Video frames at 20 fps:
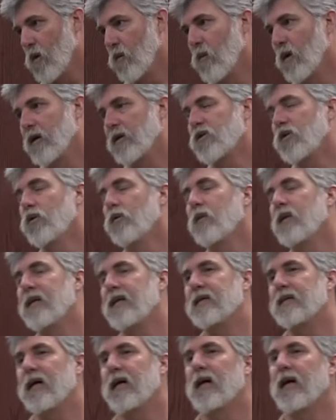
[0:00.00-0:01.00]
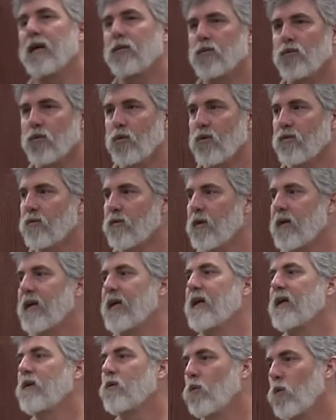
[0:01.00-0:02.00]
But too many times we're
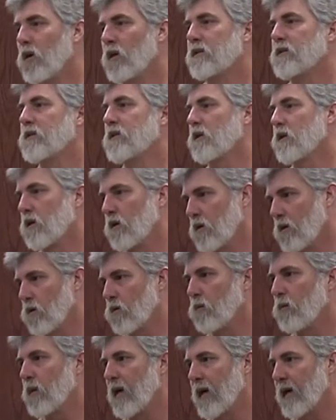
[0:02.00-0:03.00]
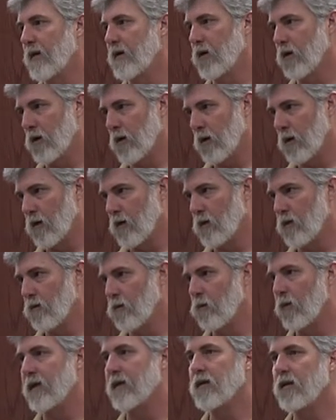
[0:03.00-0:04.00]
forgetting what's in our own backyard.
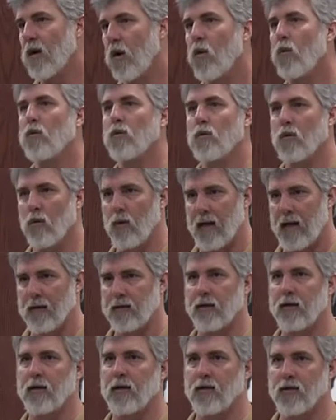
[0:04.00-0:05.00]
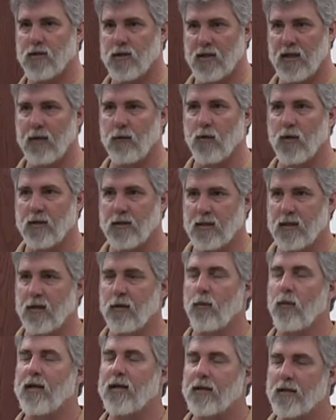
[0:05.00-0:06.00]
We don't go out there to see what's
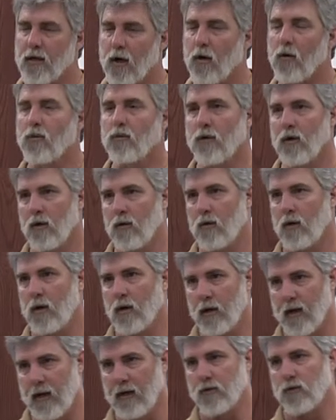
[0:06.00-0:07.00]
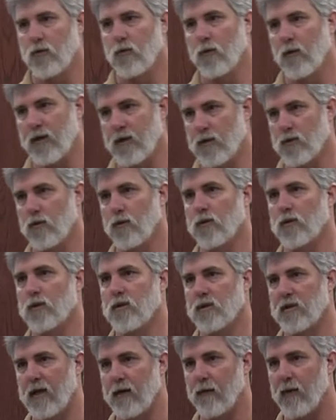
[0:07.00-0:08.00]
there. We don't know our natural
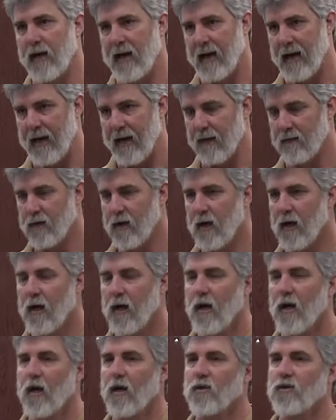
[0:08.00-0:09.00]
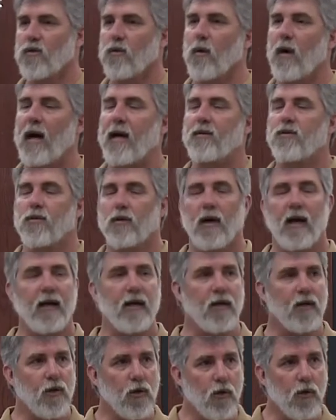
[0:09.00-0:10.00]
resources that we have. So I try
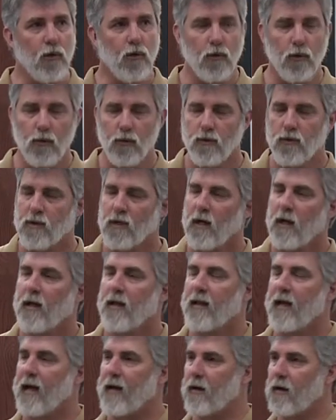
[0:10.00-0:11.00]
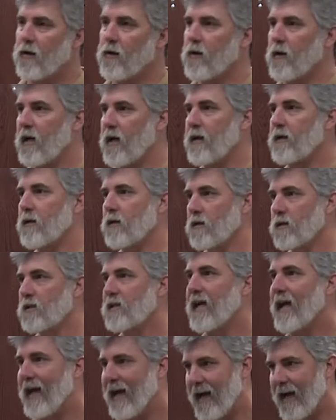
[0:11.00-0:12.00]
to use that 100
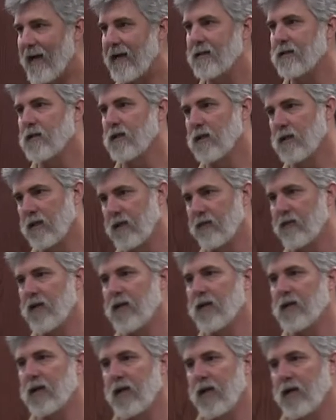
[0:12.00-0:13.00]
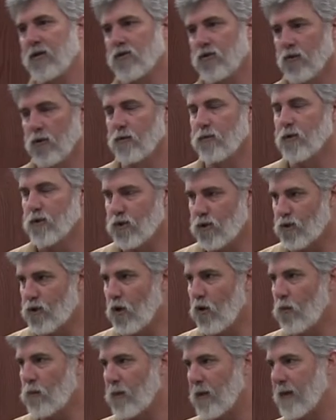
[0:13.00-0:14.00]
acres as a living classroom to
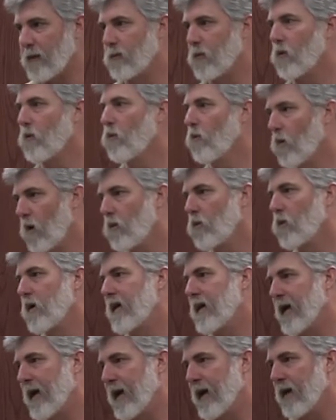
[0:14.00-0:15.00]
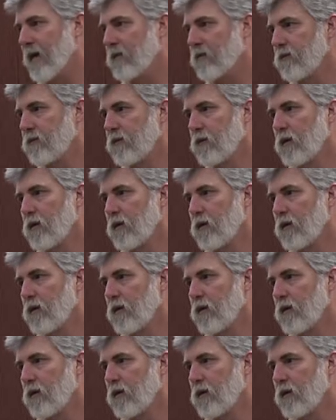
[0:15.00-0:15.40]
show people what we have